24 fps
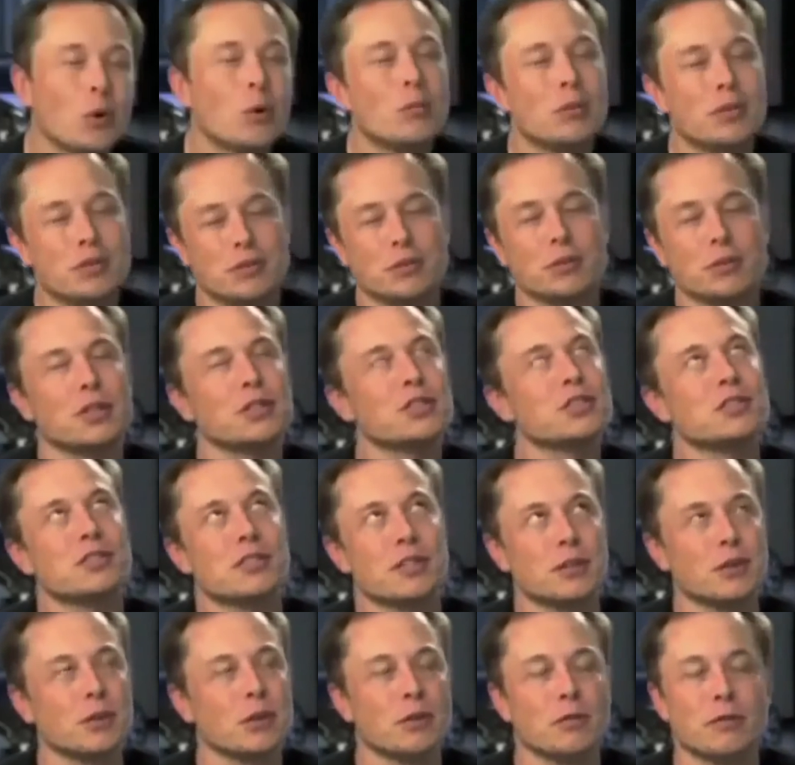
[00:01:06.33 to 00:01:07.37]
Or almost all, I
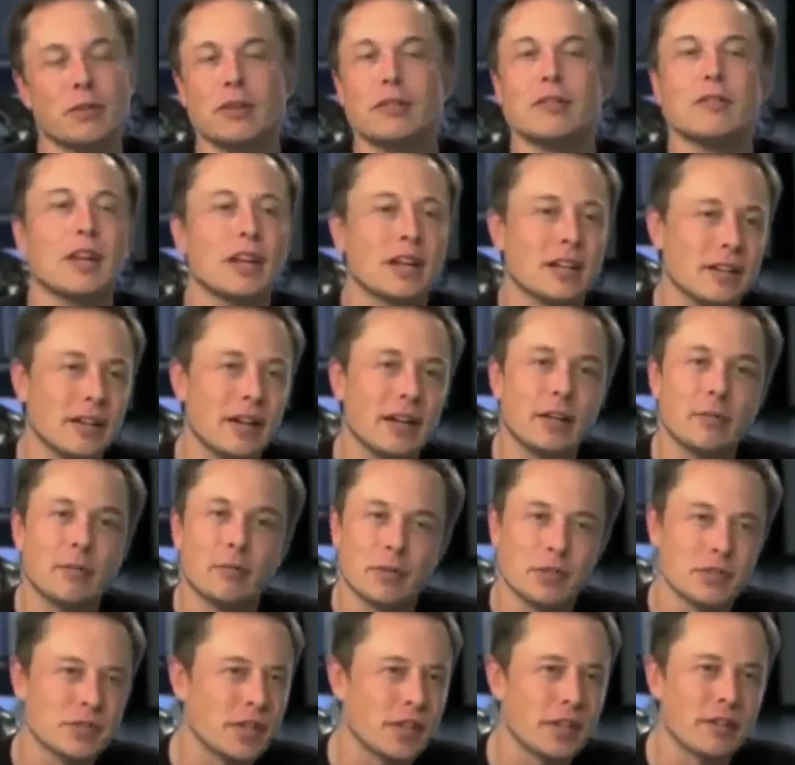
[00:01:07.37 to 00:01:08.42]
shouldn't say all, but like
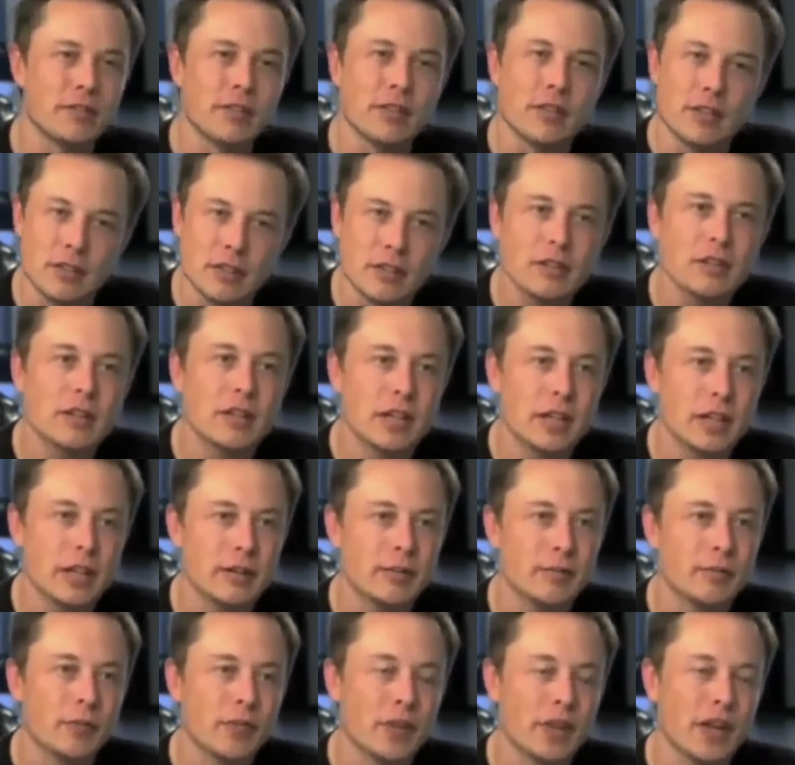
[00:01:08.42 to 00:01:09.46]
90% of it.
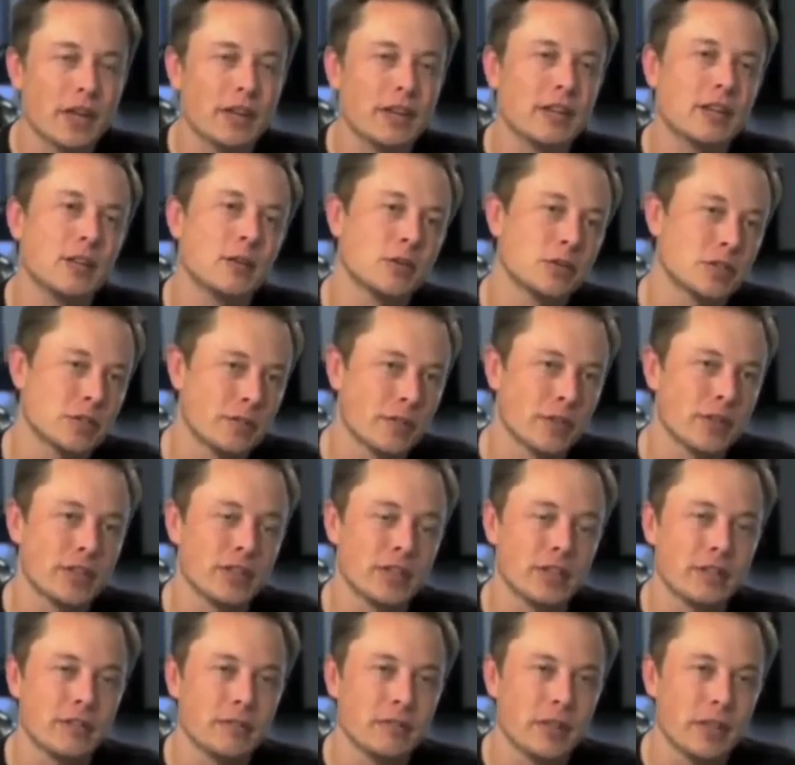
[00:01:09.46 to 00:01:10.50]
And then there were some
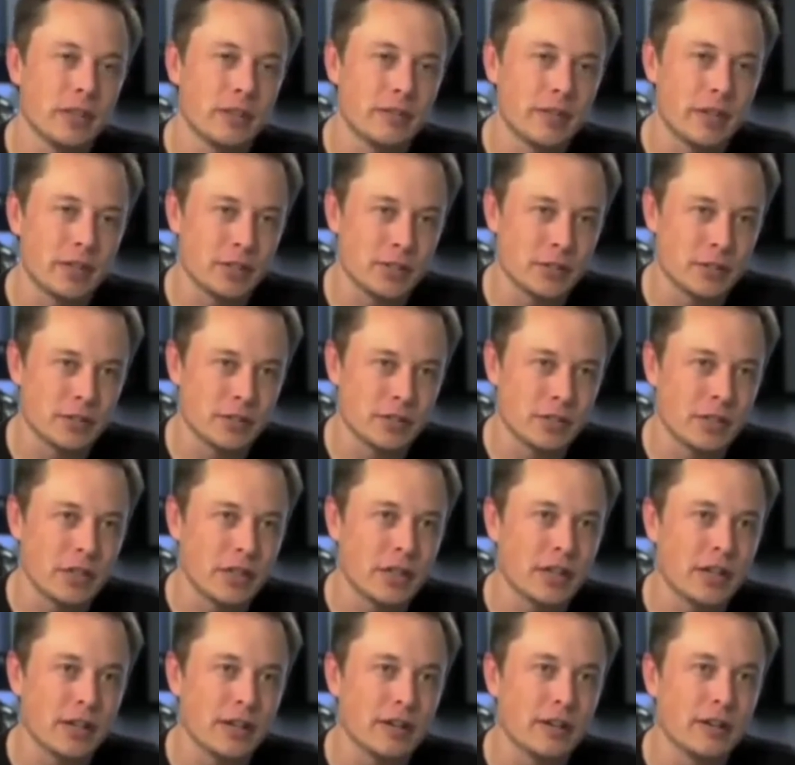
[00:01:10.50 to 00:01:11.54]
other investors.
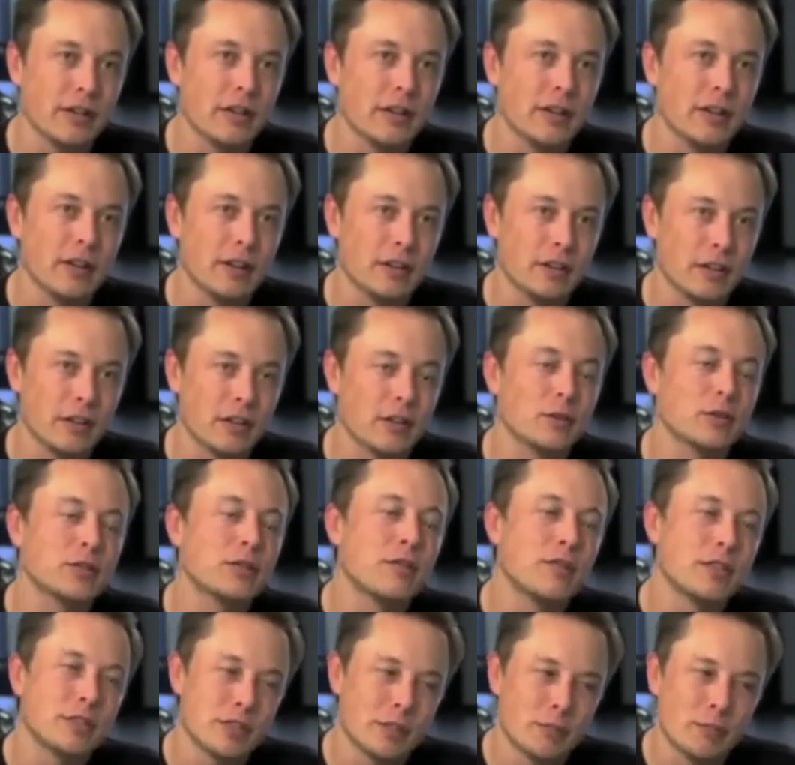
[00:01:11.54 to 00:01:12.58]
There were
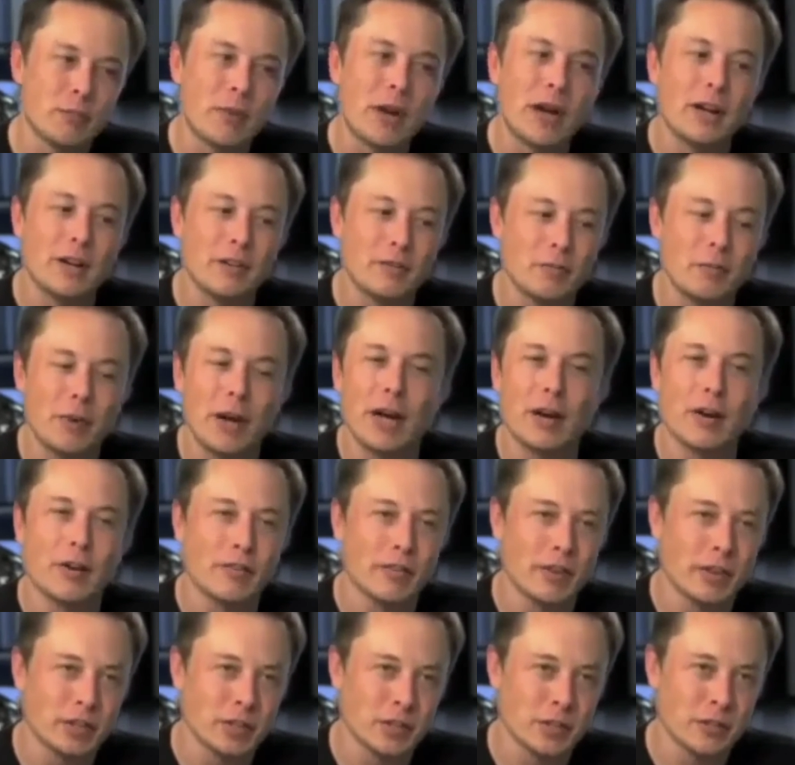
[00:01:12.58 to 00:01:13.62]
some
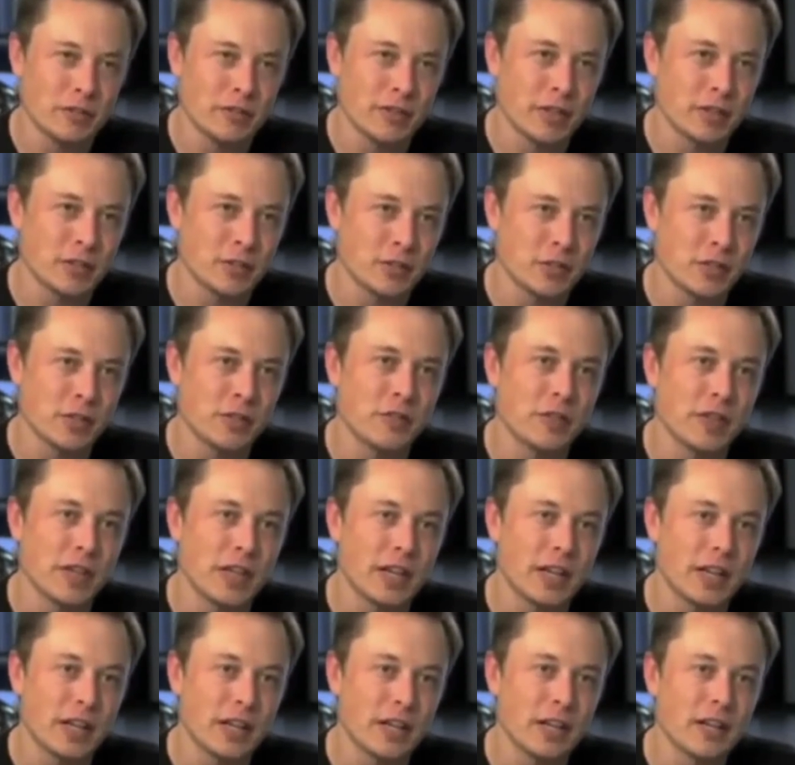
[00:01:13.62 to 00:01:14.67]
minor venture investors in the
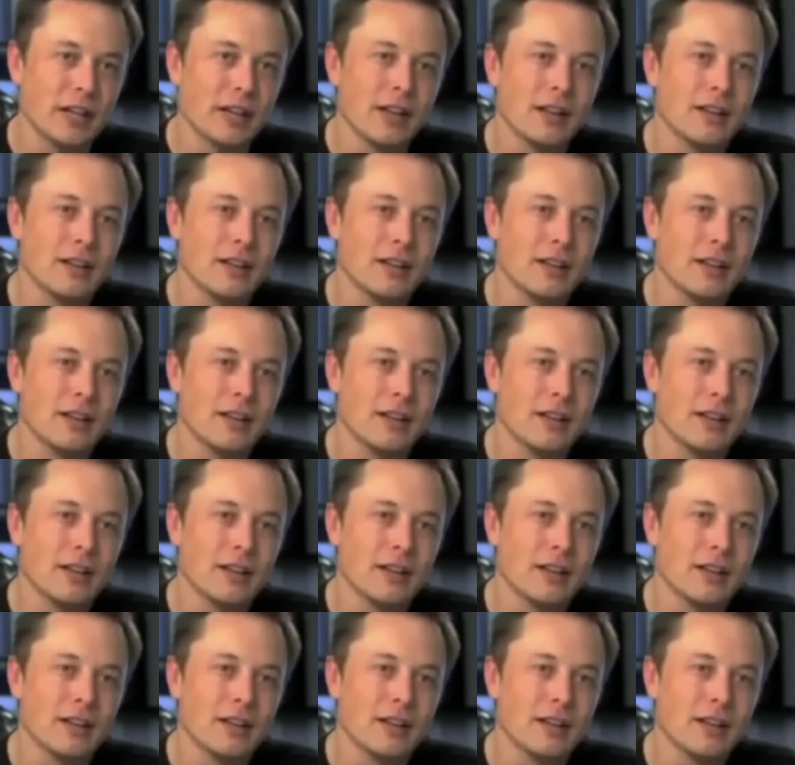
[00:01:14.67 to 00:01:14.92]
beginning.